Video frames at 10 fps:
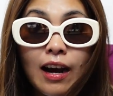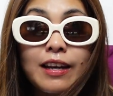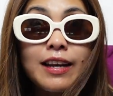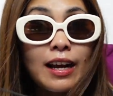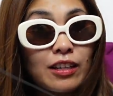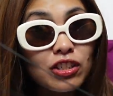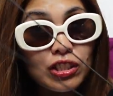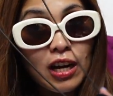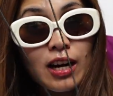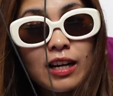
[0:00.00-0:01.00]
neck ni
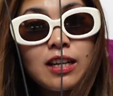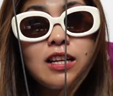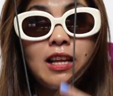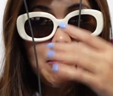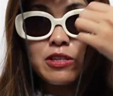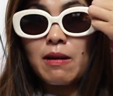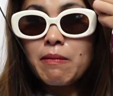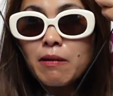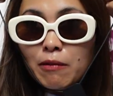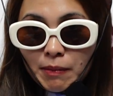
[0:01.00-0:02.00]
Jack. Tapos,
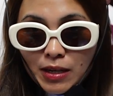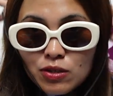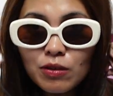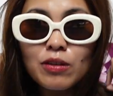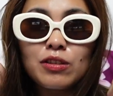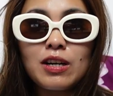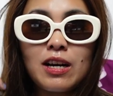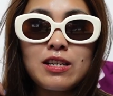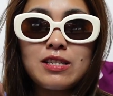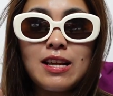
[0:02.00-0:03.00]
kapag pumasok yun,
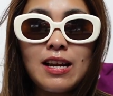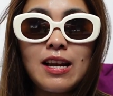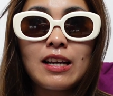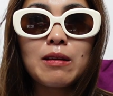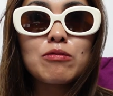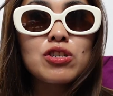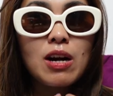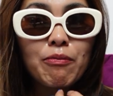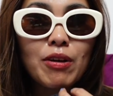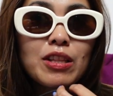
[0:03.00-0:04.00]
guys, ilalagay mo
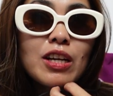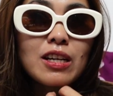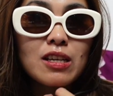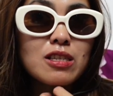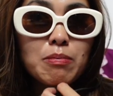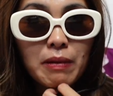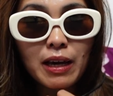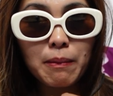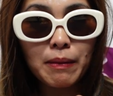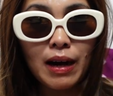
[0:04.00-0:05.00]
siya. Pwede ka
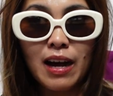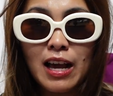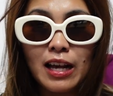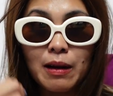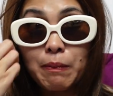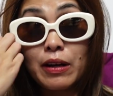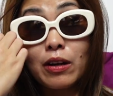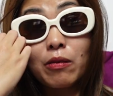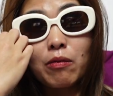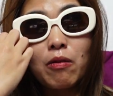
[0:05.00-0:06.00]
i-spy ba kapag
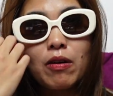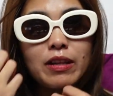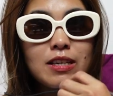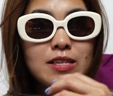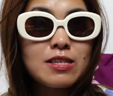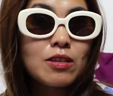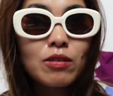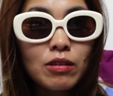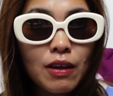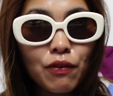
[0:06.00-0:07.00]
nag-walking. This is
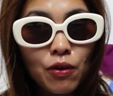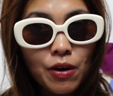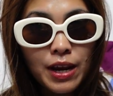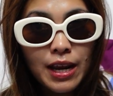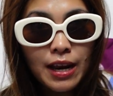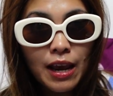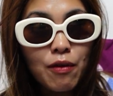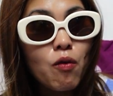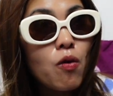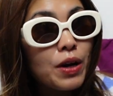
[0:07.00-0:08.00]
good if you're in a
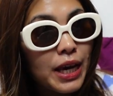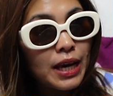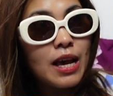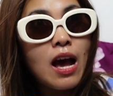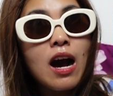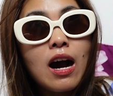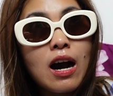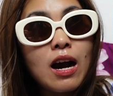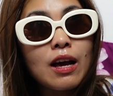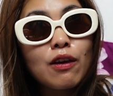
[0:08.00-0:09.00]
walking,
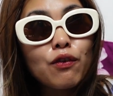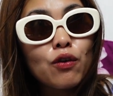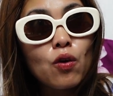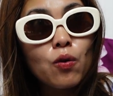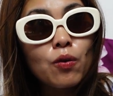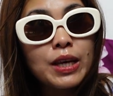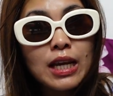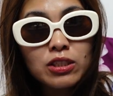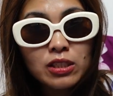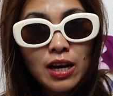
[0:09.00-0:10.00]
if you
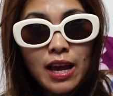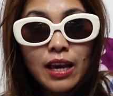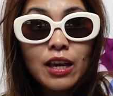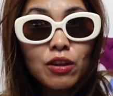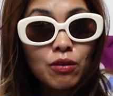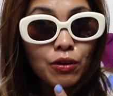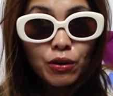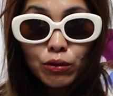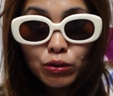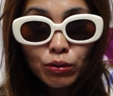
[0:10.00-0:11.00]
niche in your
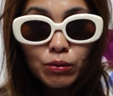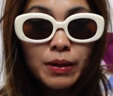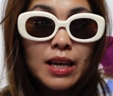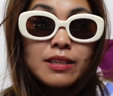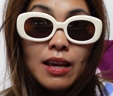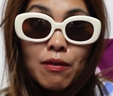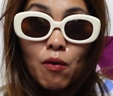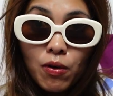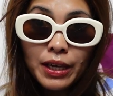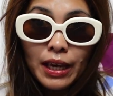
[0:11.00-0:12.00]
YouTube is a
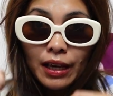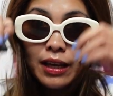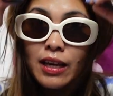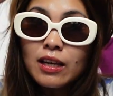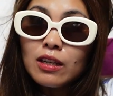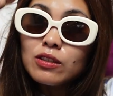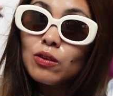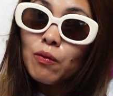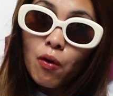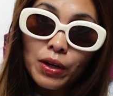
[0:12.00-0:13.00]
walking,
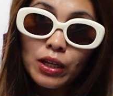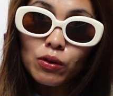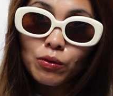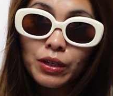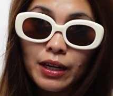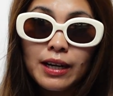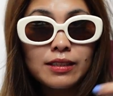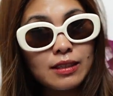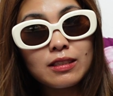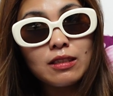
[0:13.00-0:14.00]
so walking tour
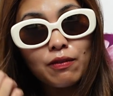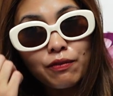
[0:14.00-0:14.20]
guys, this is